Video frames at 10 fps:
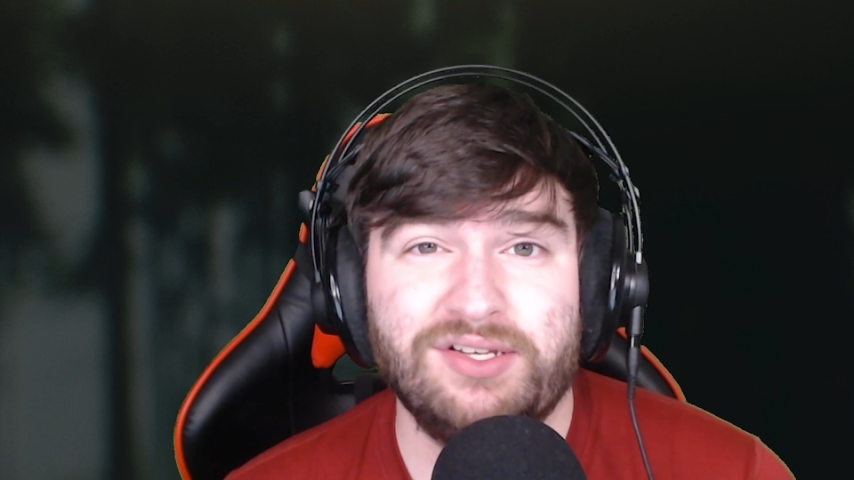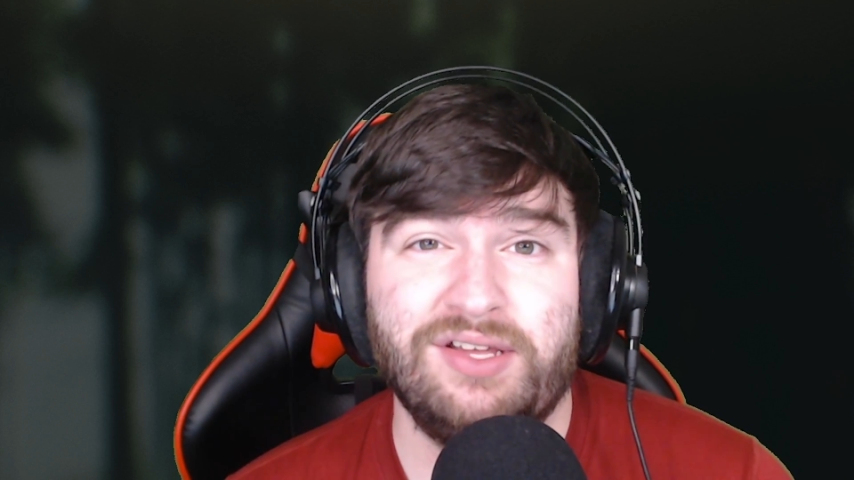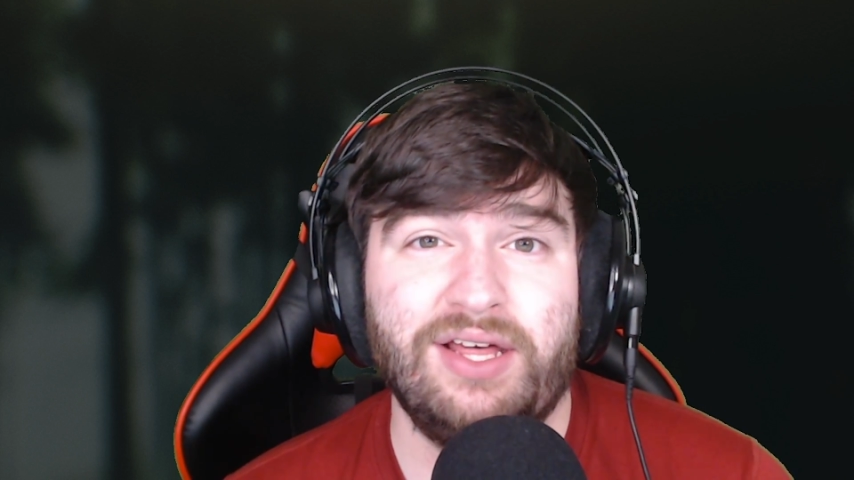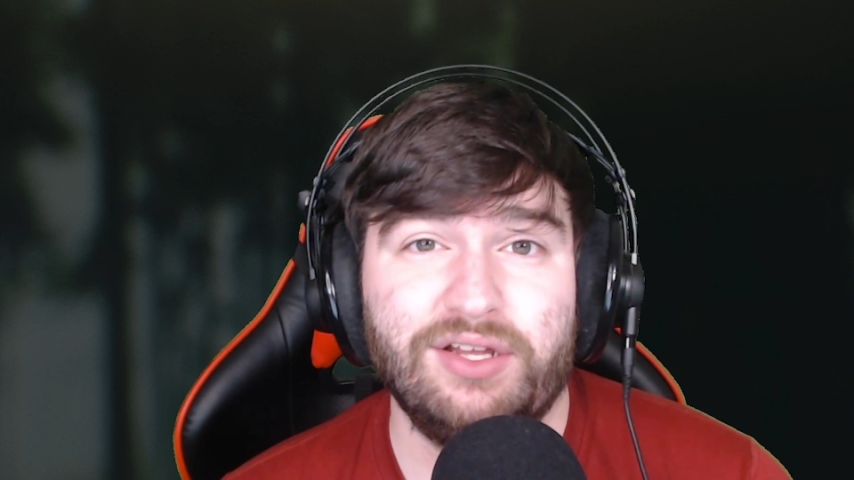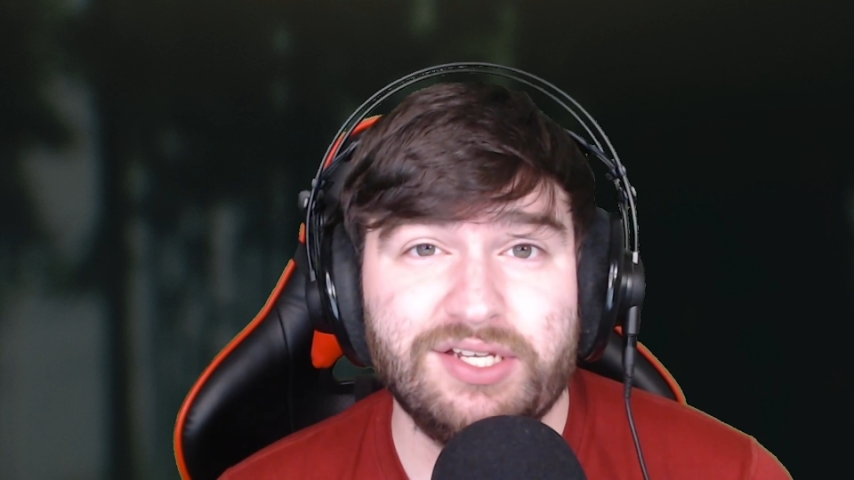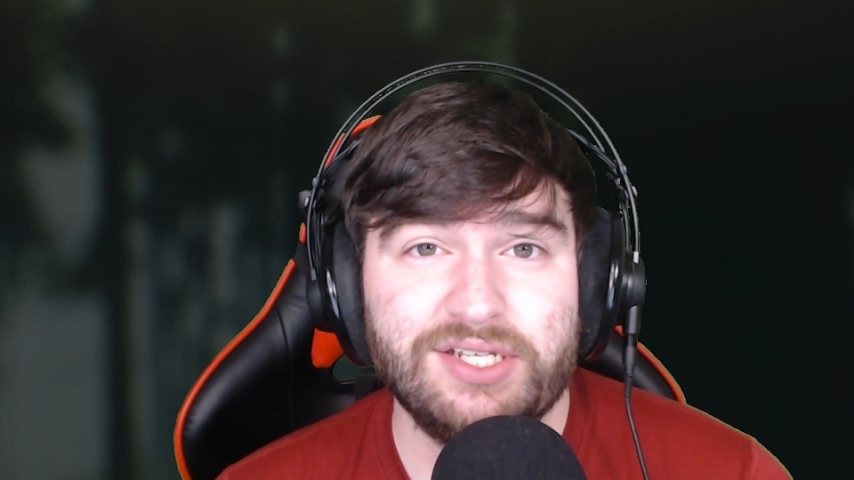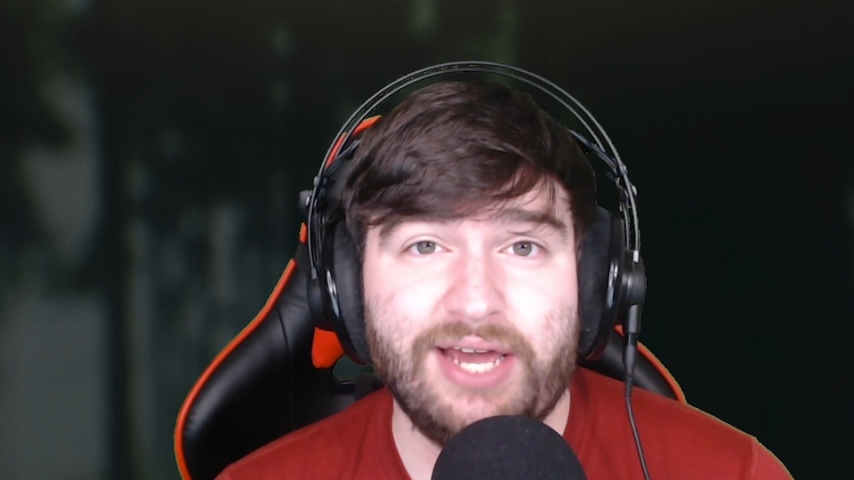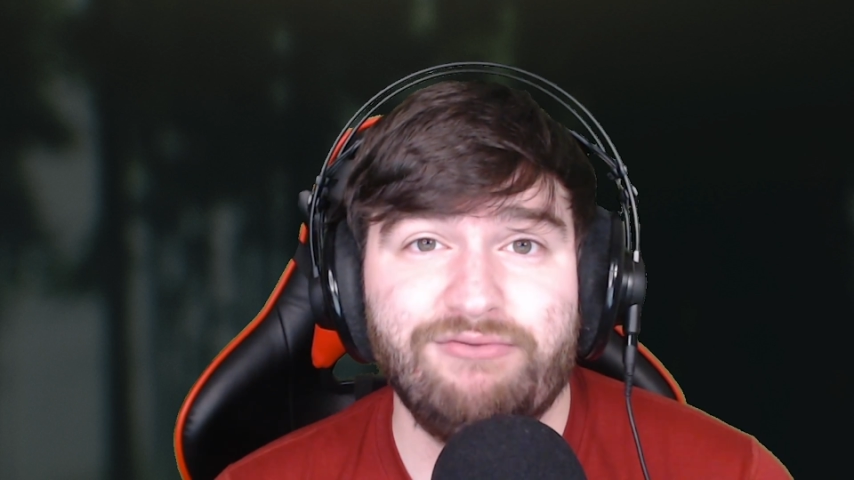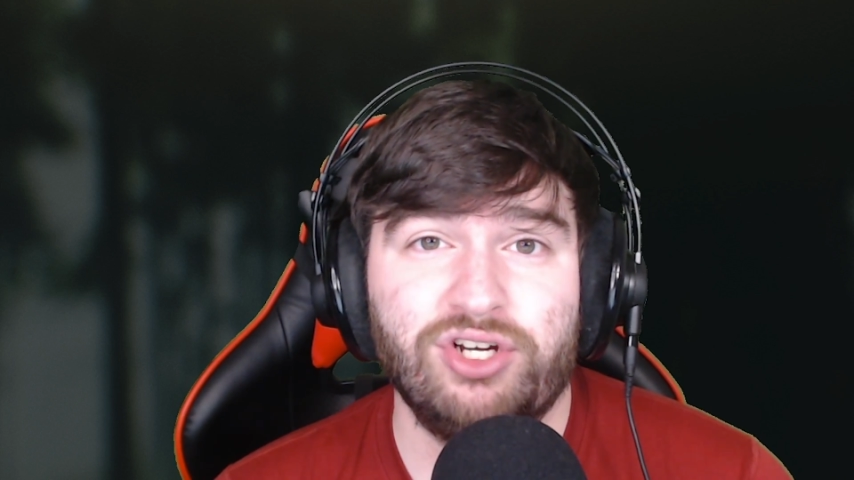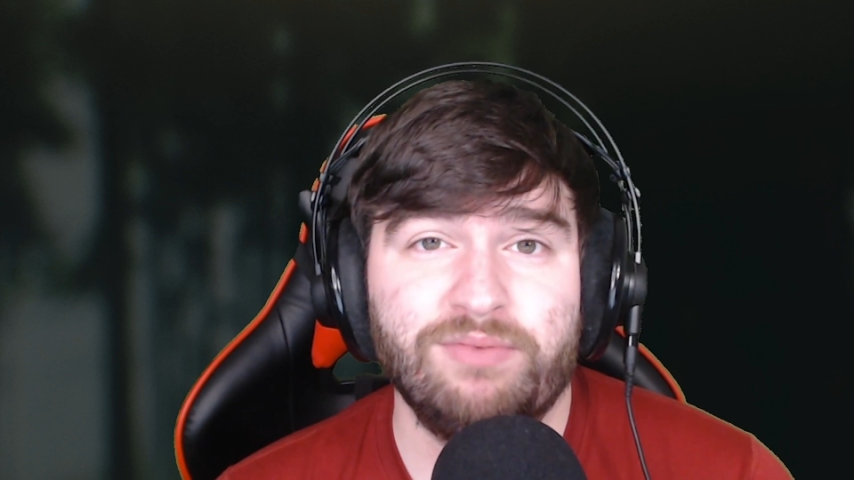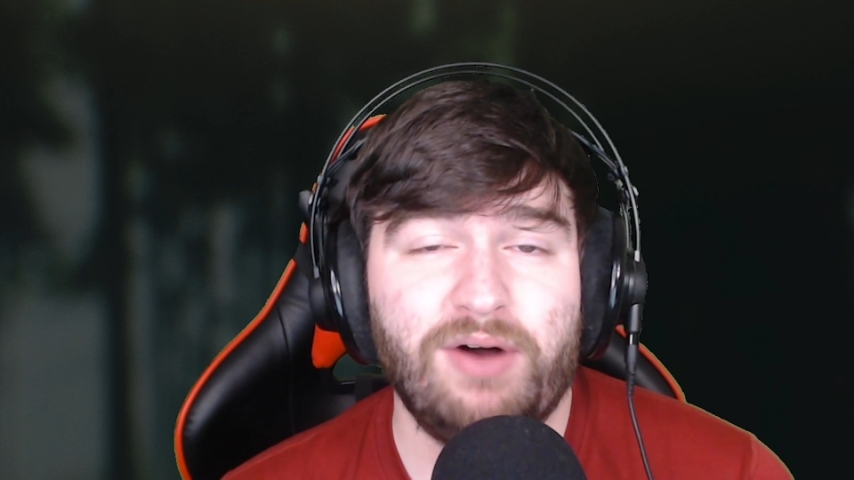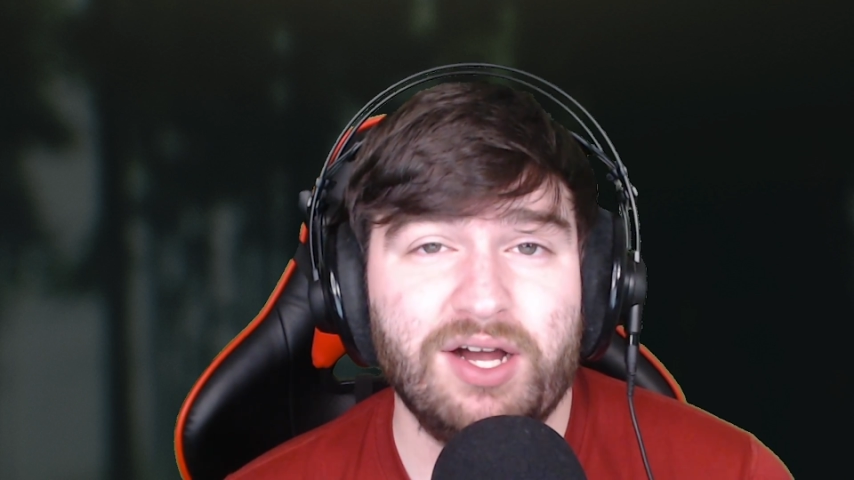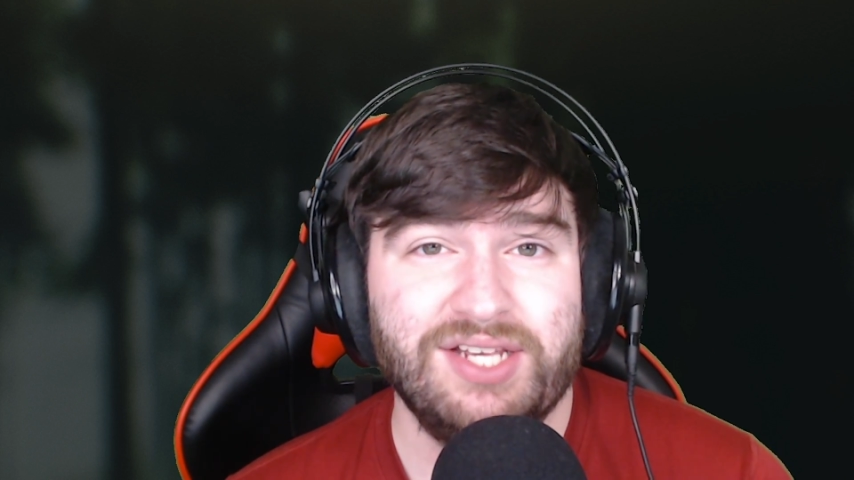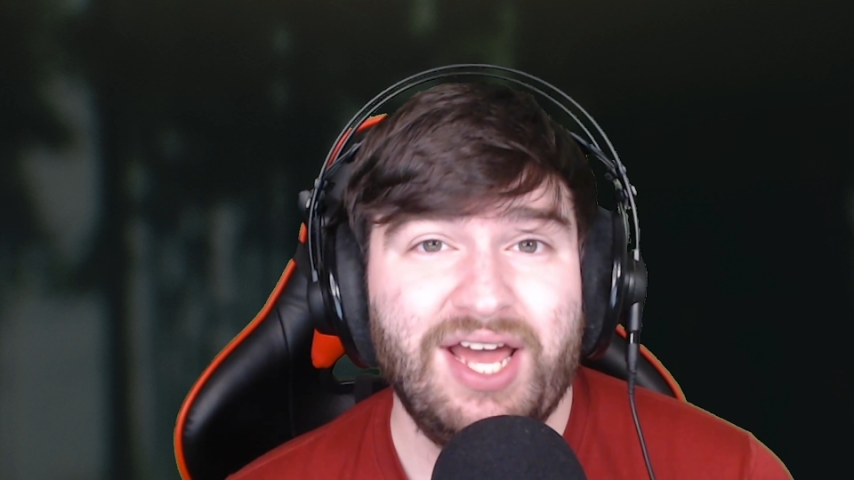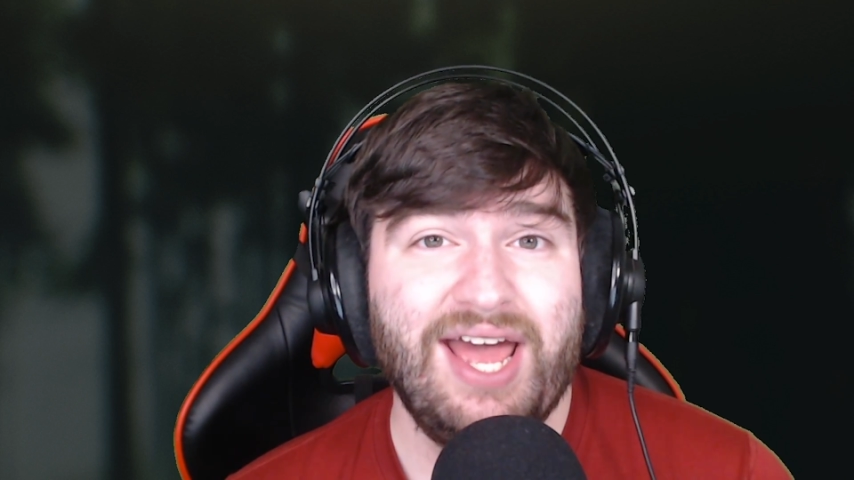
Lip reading: on that Lucky Scav junk box,